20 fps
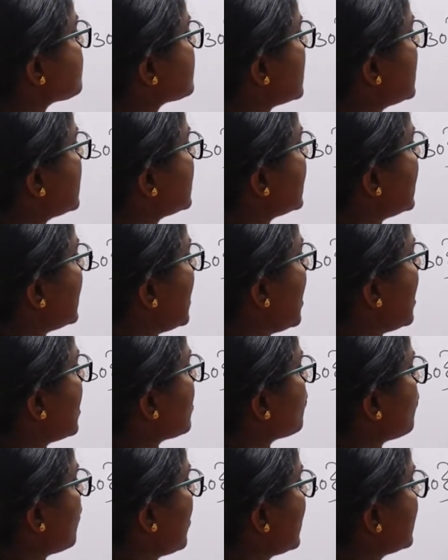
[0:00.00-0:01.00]
30 are
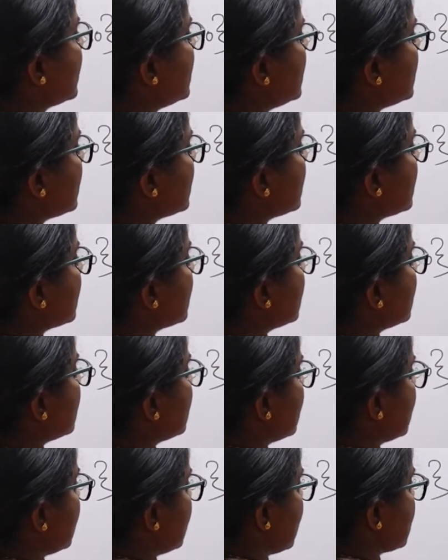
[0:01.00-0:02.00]
1,
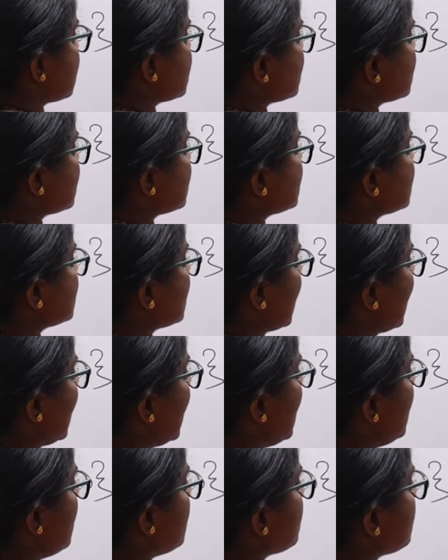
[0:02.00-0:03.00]
yes,
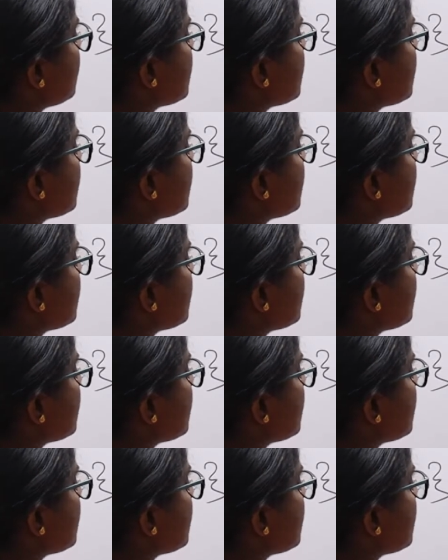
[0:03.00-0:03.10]
3,